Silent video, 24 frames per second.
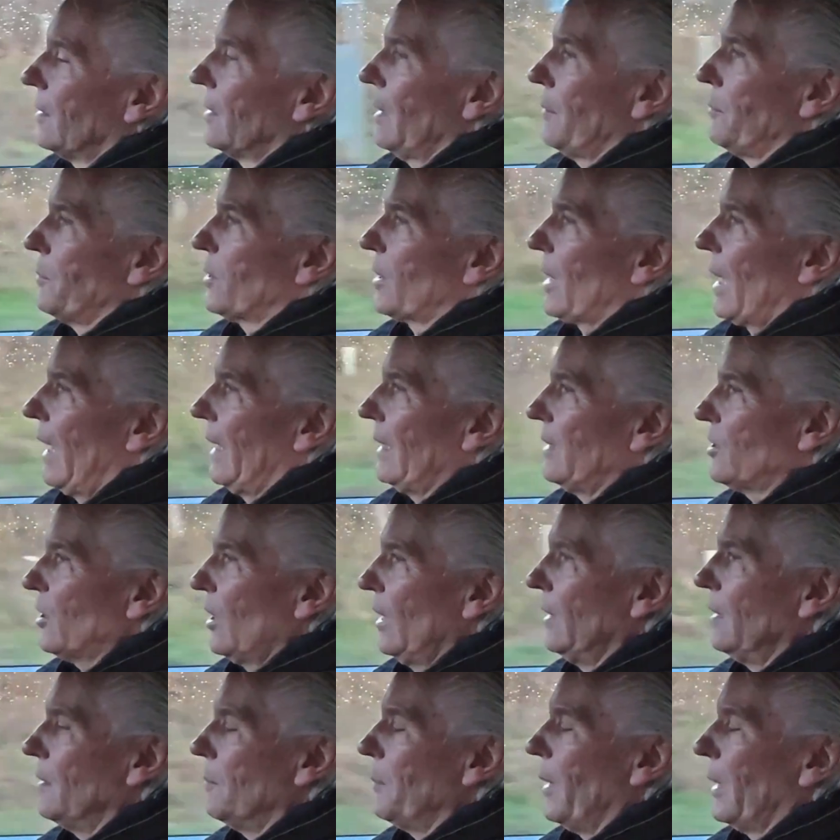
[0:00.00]
Temperature gauge
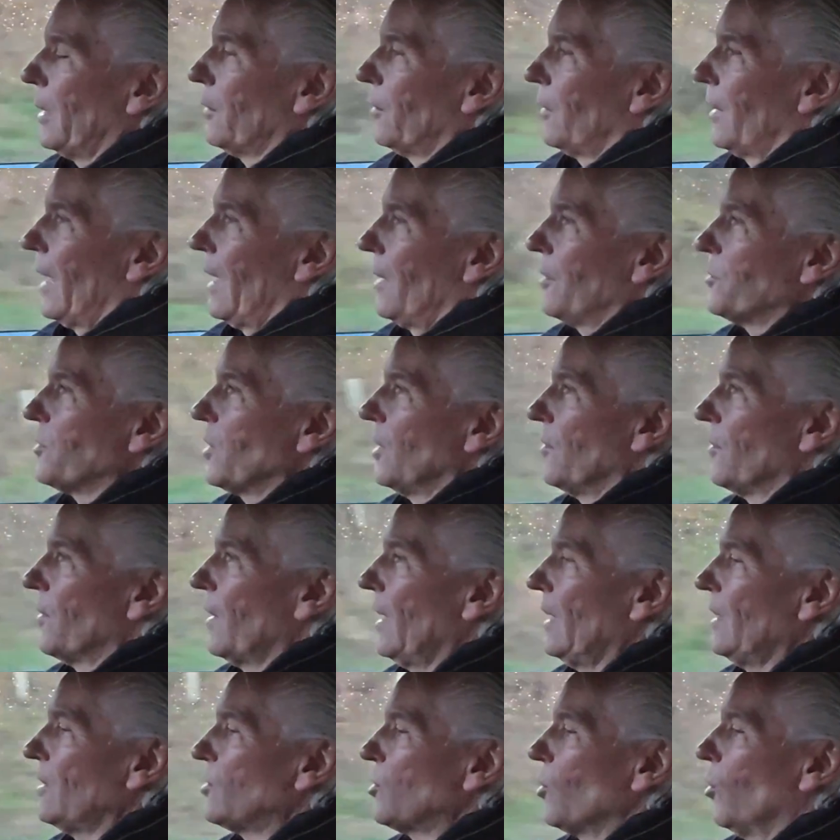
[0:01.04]
in the middle. Now, so
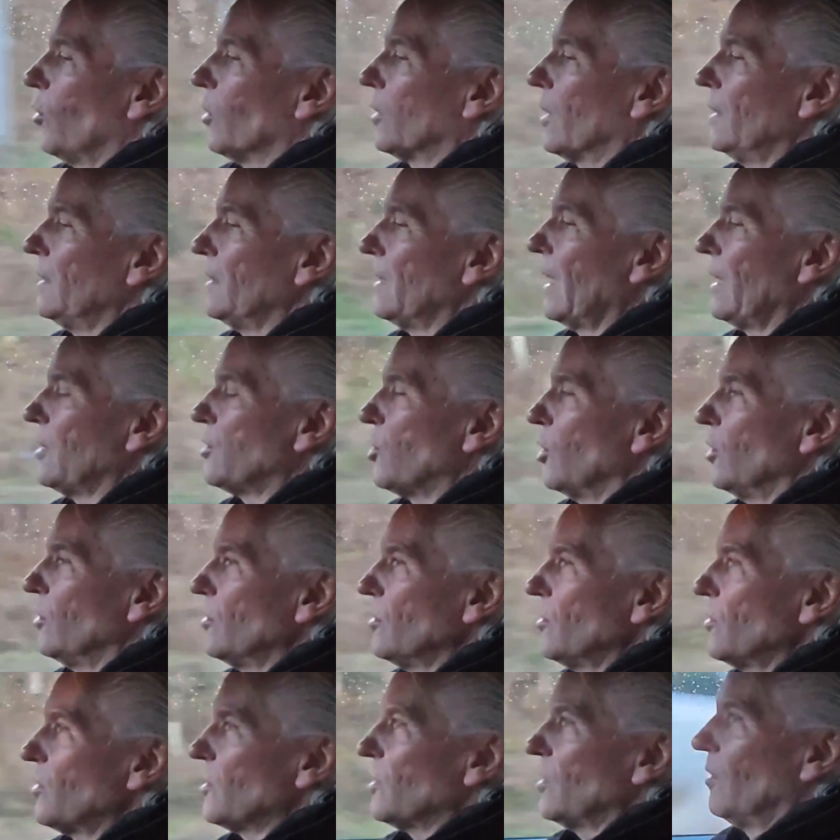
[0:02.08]
these sort of
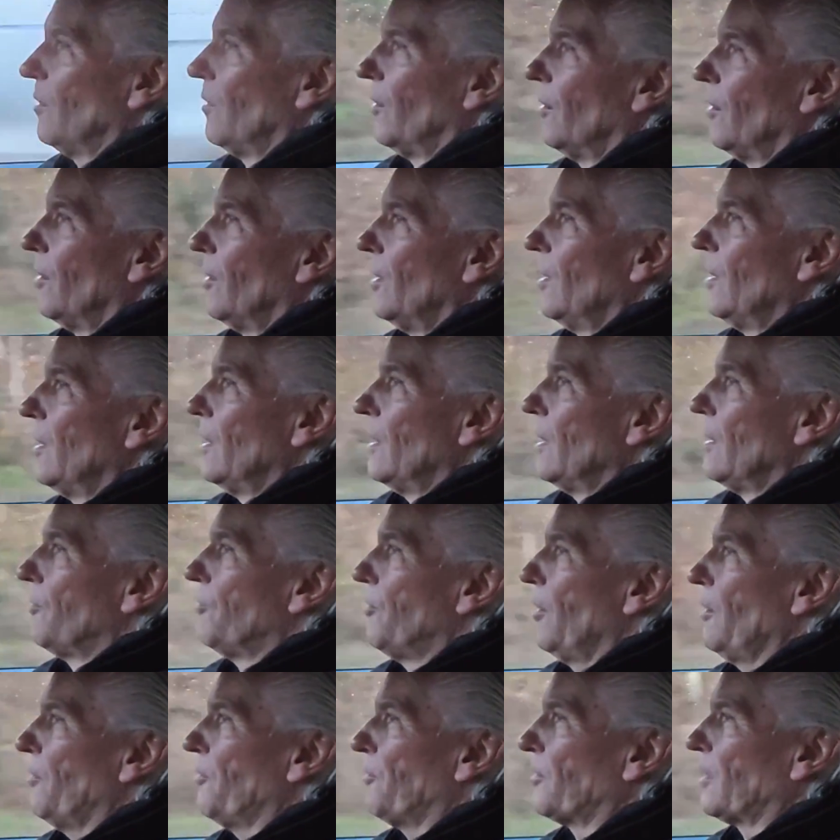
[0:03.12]
conditions,
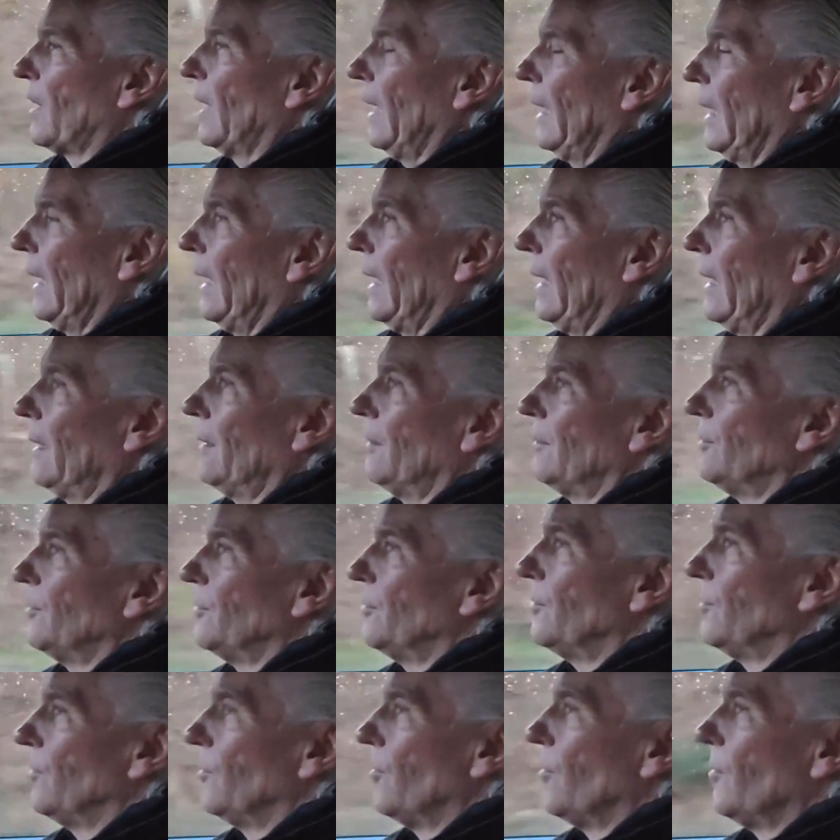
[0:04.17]
5th gear,
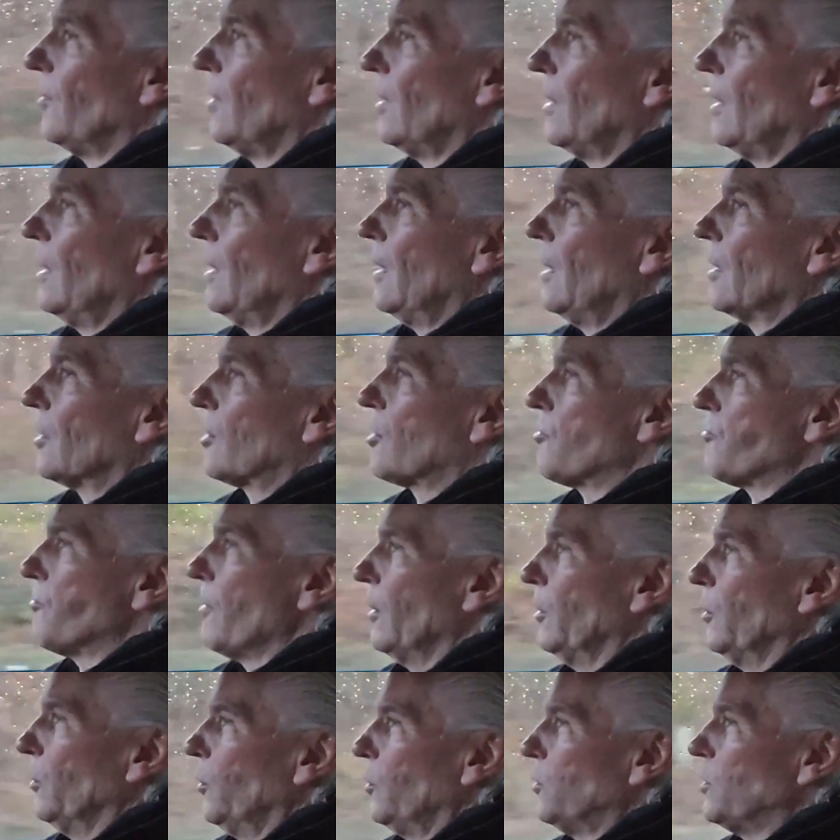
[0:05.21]

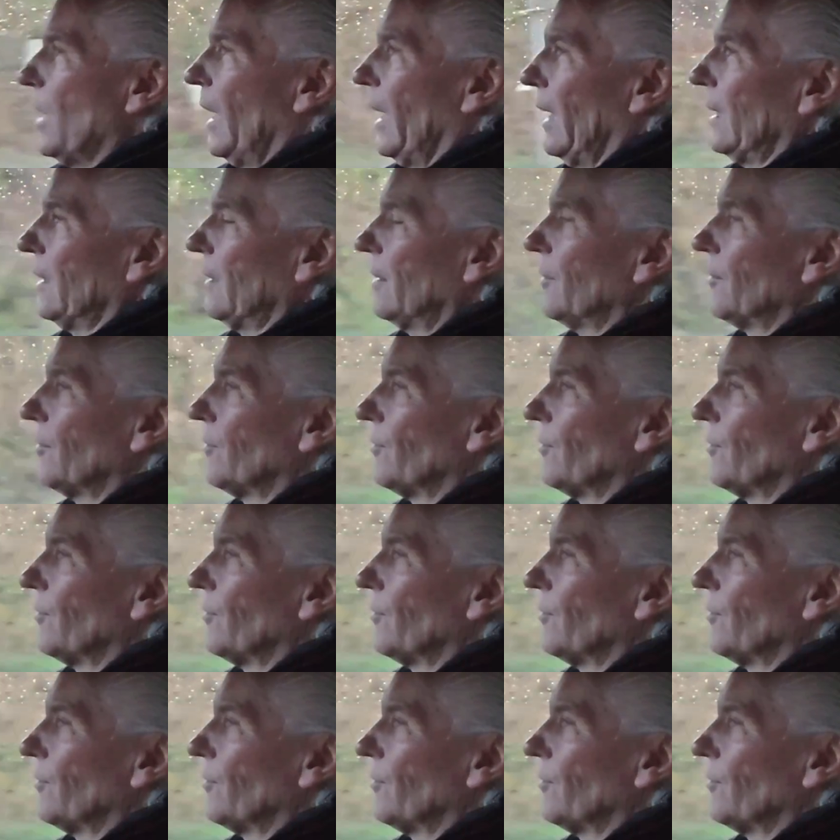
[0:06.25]
cruising